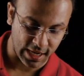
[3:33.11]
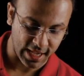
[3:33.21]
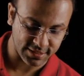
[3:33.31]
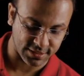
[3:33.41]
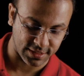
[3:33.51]

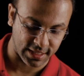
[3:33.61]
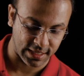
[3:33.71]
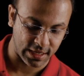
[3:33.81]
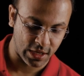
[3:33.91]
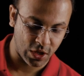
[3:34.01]
lesser
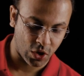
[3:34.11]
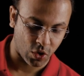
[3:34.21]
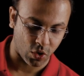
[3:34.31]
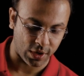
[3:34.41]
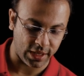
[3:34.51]
than
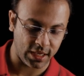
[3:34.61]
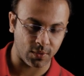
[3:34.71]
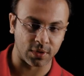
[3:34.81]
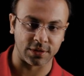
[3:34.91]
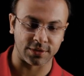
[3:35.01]
or
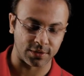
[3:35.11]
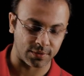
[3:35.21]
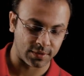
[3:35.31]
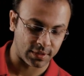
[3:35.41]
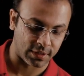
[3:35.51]
equal
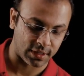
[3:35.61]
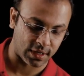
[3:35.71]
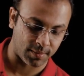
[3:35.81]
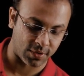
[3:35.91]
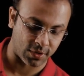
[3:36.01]
to the
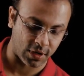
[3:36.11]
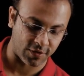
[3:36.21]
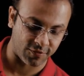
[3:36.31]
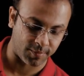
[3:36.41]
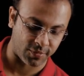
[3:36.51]
number
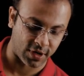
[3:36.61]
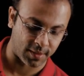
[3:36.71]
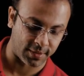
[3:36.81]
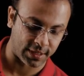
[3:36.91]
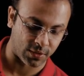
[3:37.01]
of
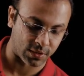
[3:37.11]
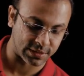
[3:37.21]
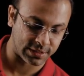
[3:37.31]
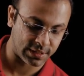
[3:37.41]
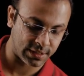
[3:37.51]
primary
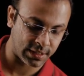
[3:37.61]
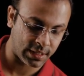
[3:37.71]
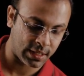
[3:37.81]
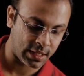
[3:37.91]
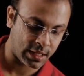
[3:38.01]
cores.
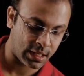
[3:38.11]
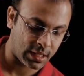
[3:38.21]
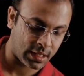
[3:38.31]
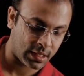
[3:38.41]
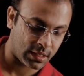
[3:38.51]

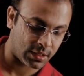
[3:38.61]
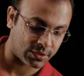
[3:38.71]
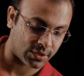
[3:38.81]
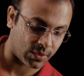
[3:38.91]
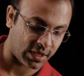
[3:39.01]

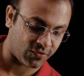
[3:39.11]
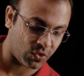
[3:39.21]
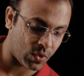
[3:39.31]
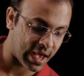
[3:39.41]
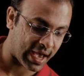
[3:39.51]
So
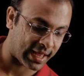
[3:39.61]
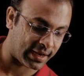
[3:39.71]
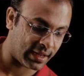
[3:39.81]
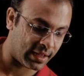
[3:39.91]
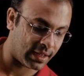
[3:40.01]
if you
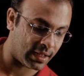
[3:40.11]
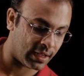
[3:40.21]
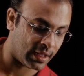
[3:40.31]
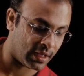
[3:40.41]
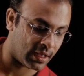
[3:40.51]
had,
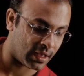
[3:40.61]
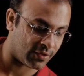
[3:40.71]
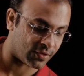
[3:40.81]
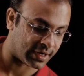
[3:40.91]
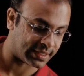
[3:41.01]

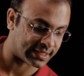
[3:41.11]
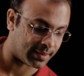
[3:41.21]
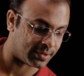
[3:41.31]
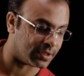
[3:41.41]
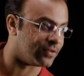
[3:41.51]
for an
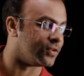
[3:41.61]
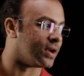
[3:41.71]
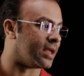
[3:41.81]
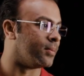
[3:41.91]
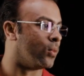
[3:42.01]
example, if
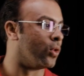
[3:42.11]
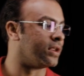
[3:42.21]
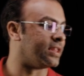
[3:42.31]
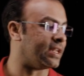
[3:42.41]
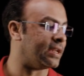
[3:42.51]
you had
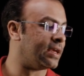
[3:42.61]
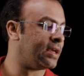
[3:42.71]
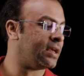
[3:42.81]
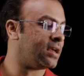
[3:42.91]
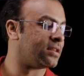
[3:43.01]
more than
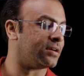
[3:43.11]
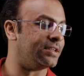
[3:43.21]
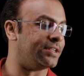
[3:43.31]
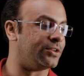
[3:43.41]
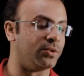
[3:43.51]

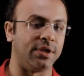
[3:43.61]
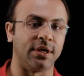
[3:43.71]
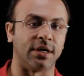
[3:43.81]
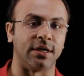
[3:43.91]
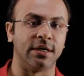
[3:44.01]
32
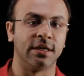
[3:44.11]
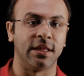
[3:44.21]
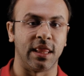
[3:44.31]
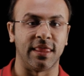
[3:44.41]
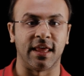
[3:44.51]
here,
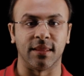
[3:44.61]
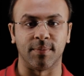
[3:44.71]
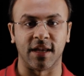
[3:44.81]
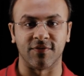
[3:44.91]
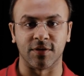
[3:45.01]
then the
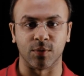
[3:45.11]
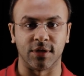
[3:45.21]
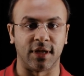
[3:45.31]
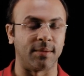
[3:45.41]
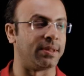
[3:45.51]
benefit
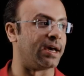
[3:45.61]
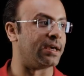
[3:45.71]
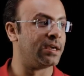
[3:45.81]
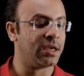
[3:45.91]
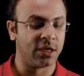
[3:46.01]
would not
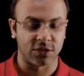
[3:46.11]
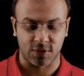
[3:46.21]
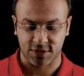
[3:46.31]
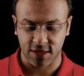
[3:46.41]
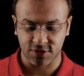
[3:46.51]
apply.
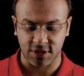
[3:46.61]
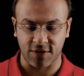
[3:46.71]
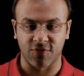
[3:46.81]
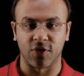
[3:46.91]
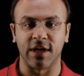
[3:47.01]
So
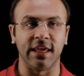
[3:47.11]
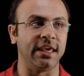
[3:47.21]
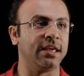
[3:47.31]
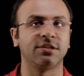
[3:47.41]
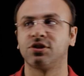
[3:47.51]
essentially for
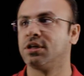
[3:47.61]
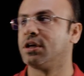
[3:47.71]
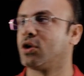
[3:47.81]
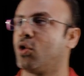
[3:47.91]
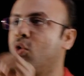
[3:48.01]
each
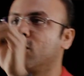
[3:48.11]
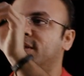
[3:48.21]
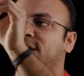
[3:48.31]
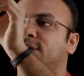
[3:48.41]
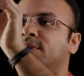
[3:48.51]

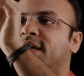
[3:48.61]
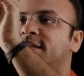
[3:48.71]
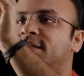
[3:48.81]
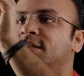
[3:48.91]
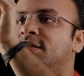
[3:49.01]
core that you
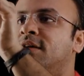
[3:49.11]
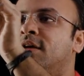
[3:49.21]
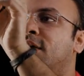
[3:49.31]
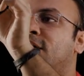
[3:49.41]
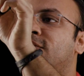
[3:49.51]
license,
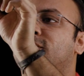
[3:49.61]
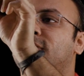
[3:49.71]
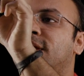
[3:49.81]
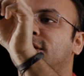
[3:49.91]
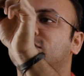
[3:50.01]

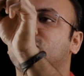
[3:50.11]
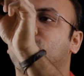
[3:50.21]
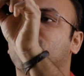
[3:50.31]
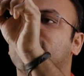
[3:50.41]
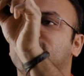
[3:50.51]
for each
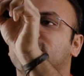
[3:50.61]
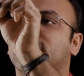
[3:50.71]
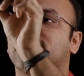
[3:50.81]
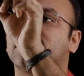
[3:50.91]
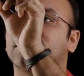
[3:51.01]
core that you
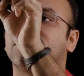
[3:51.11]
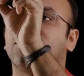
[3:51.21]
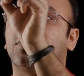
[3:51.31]
license